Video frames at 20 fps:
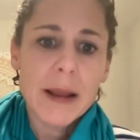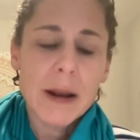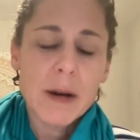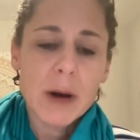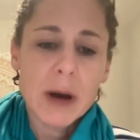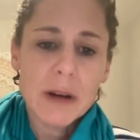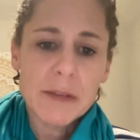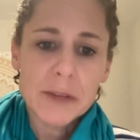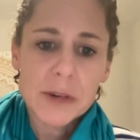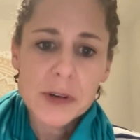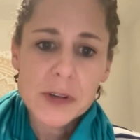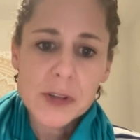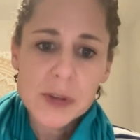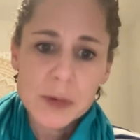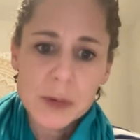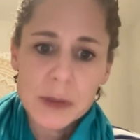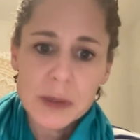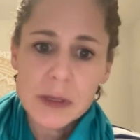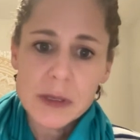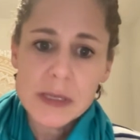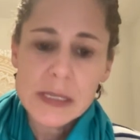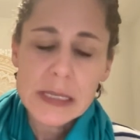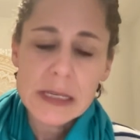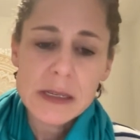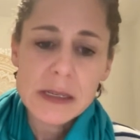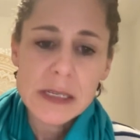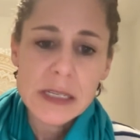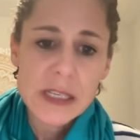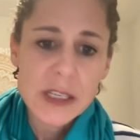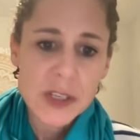and offer tools
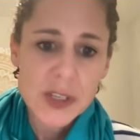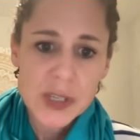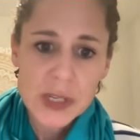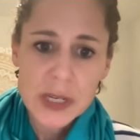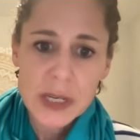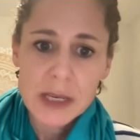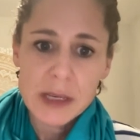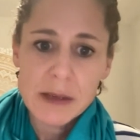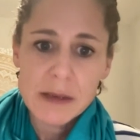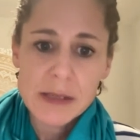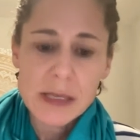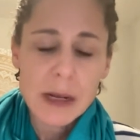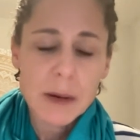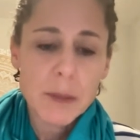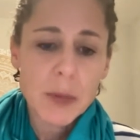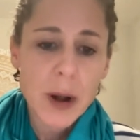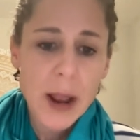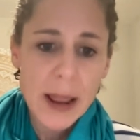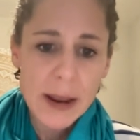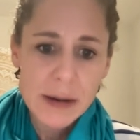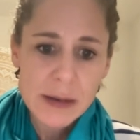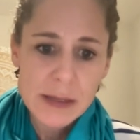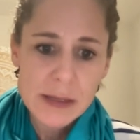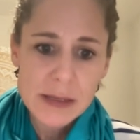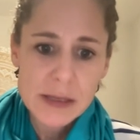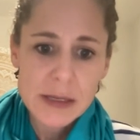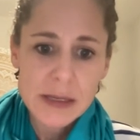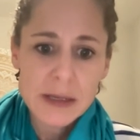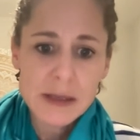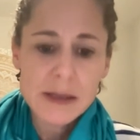and teachings and
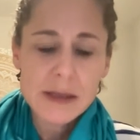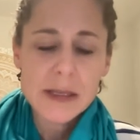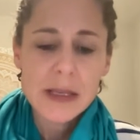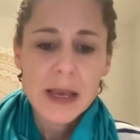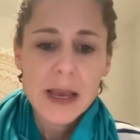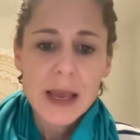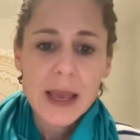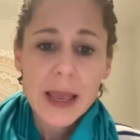practices